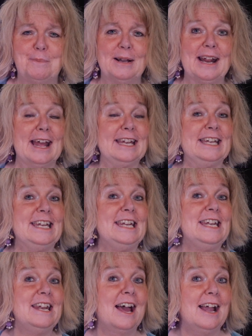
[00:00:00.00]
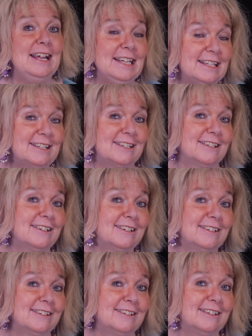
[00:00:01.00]
But at night,
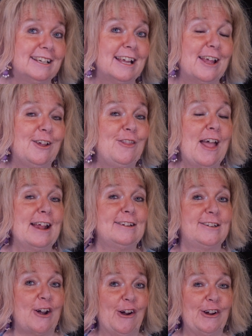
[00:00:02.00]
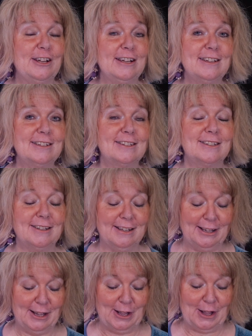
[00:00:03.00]
in that darkness,
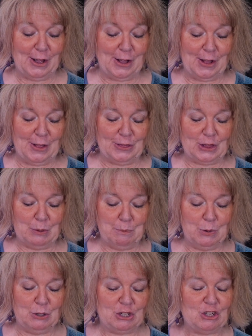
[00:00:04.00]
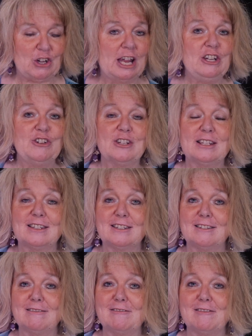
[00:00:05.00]
the moon changes
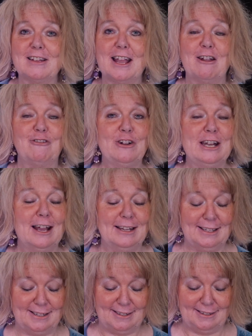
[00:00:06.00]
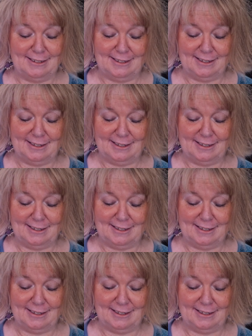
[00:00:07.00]
every night.